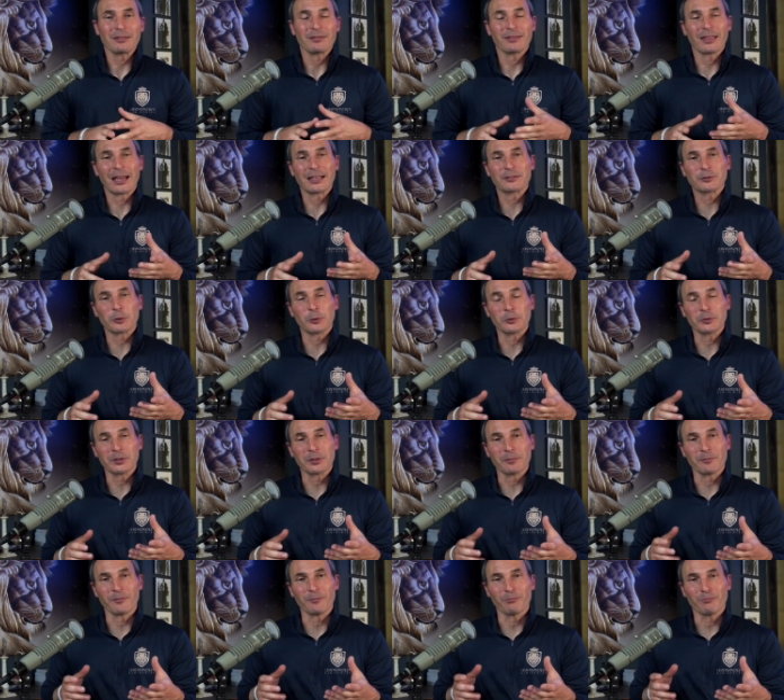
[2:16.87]
that's going
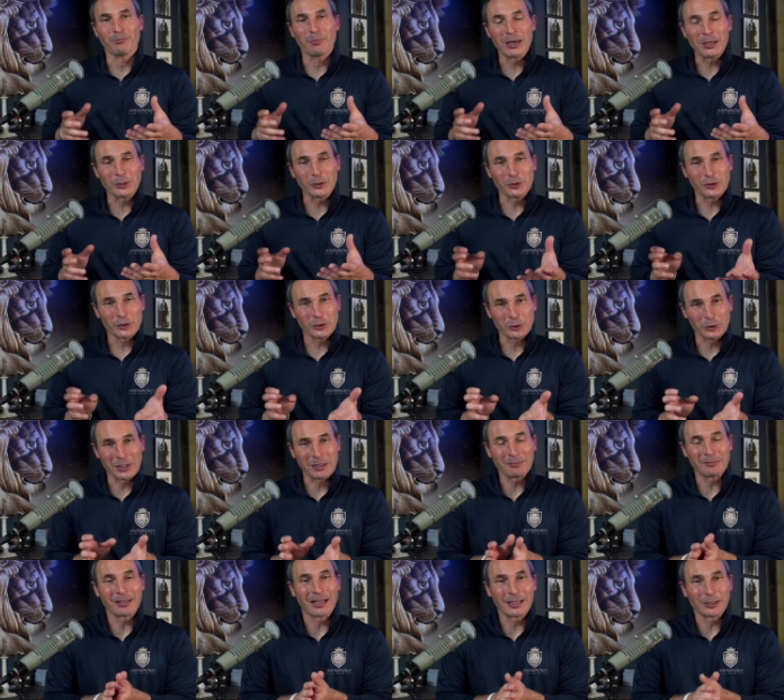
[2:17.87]
to better
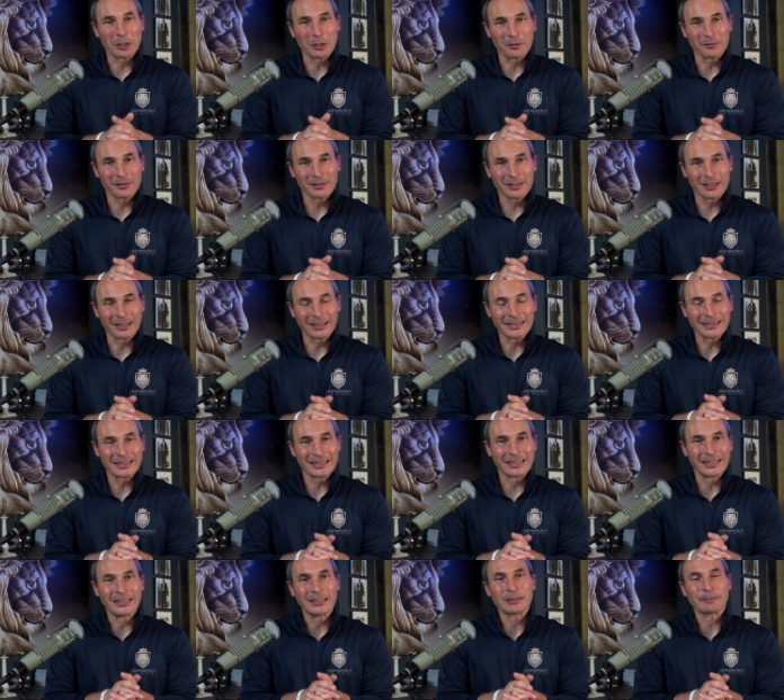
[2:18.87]
streamline all the
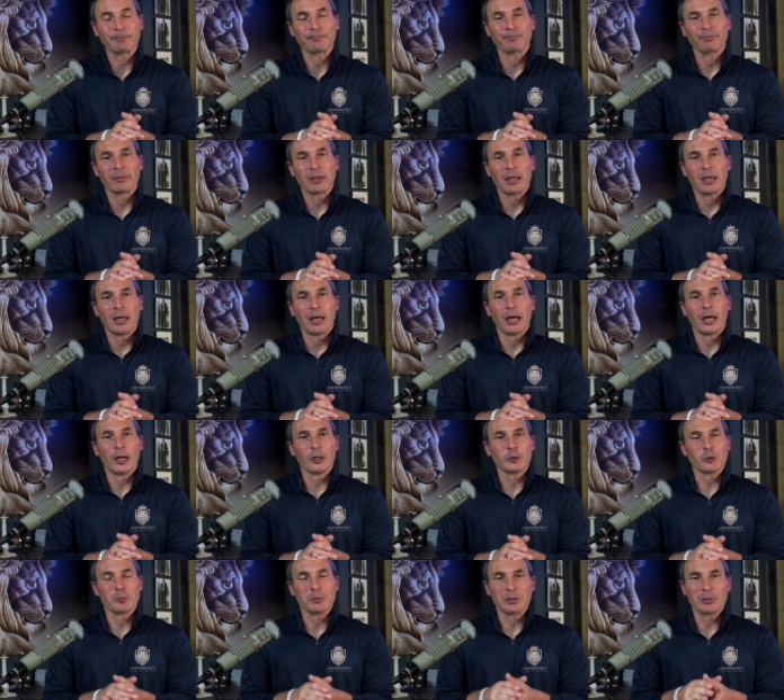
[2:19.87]
content. Uh,
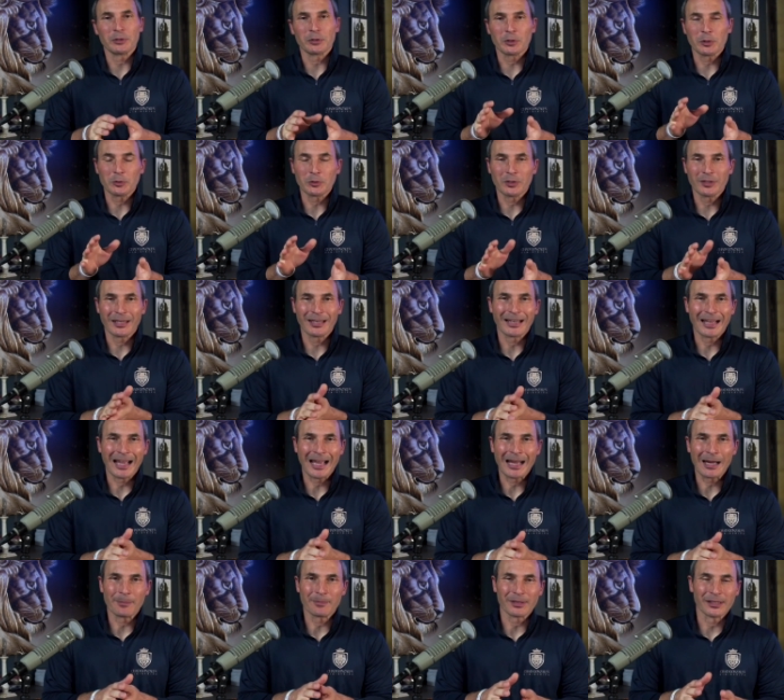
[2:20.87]
you'll be able to go to that
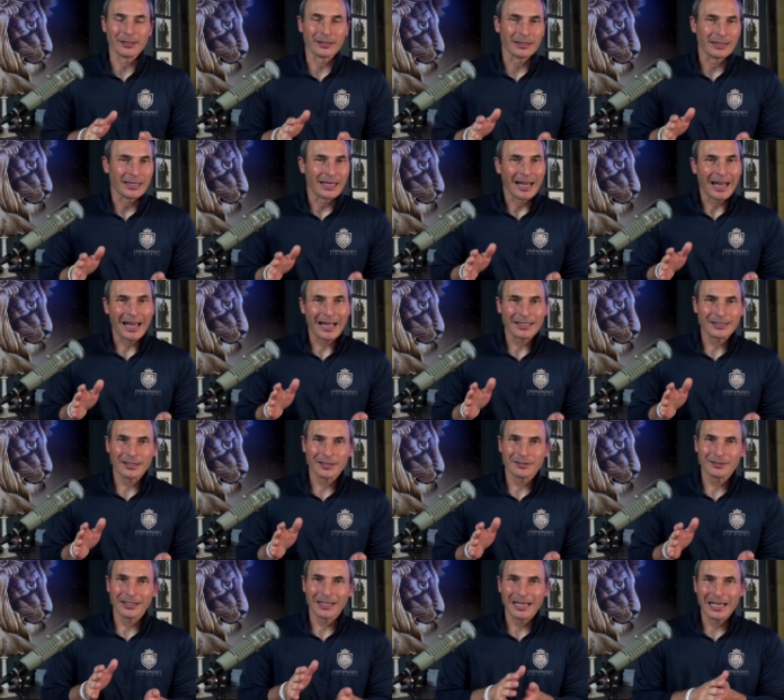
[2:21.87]
app and
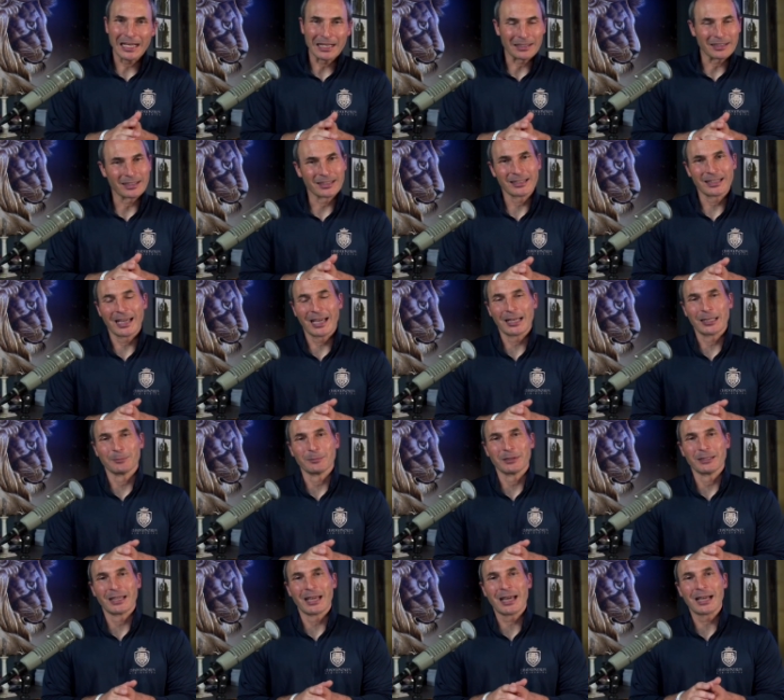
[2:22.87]
access the Healing
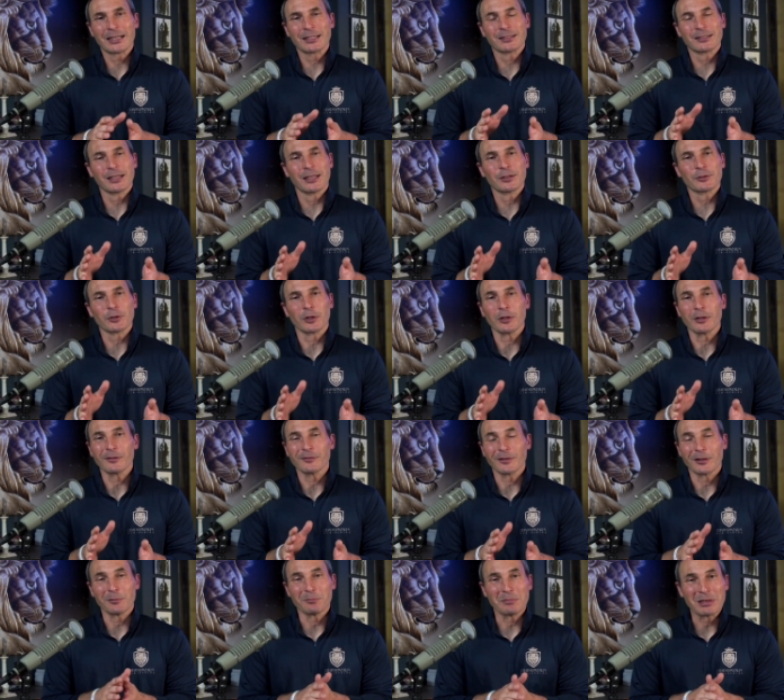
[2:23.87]
Academy, access all
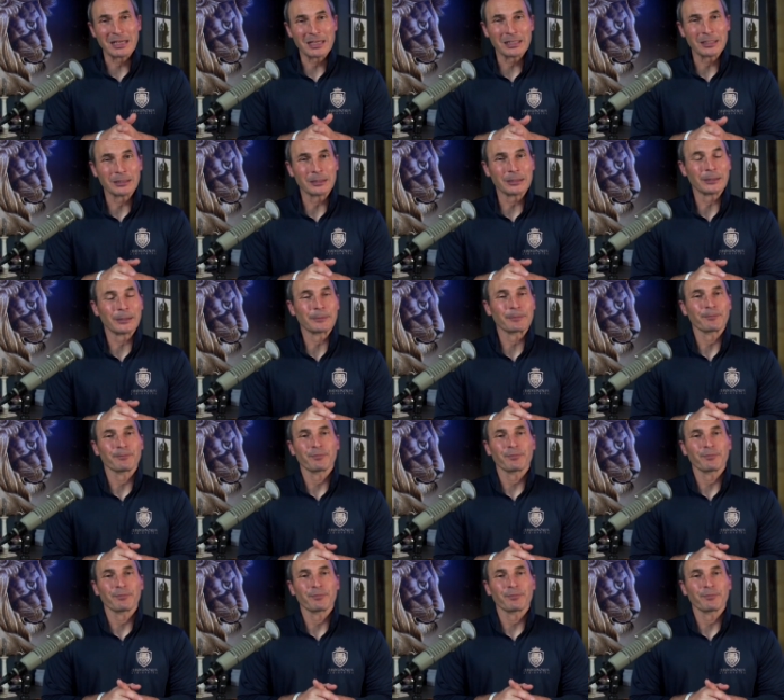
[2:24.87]
of our media. Uh,